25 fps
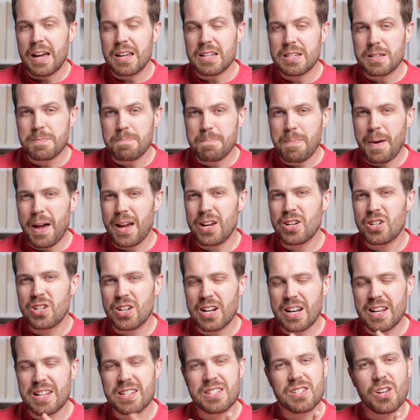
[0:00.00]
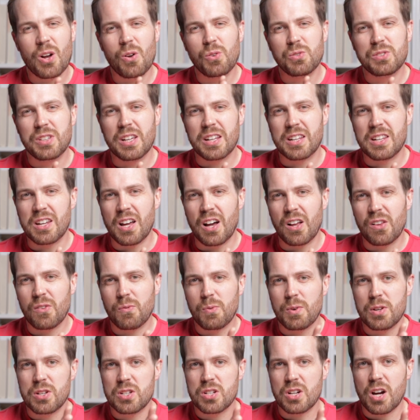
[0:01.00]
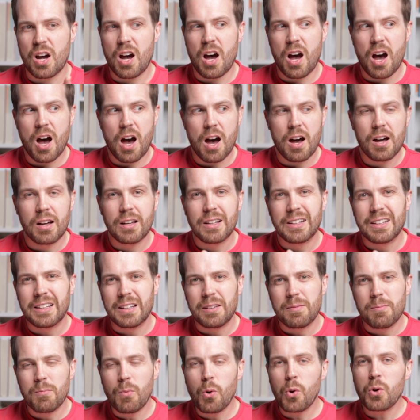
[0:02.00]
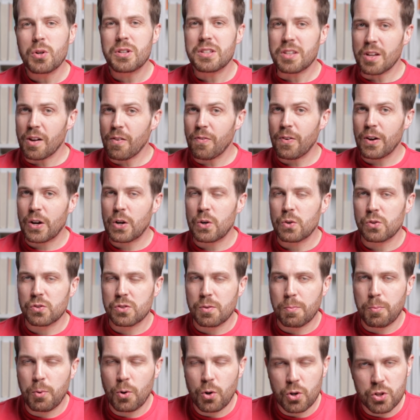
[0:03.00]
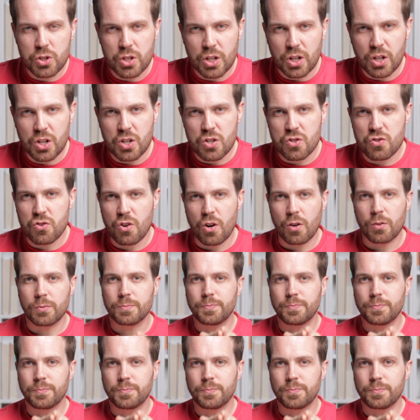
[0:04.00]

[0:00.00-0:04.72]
especially salted nuts, which are more difficult to portion control.